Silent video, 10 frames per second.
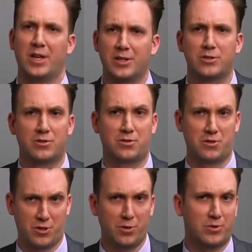But he is
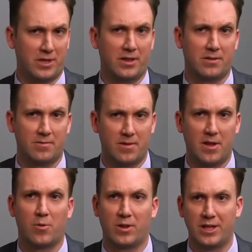choosing
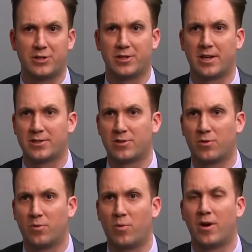their religion as
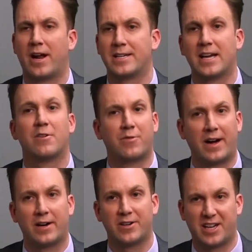the one
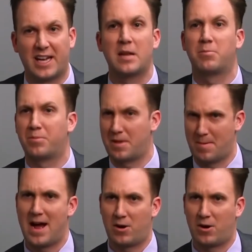identifier to keep them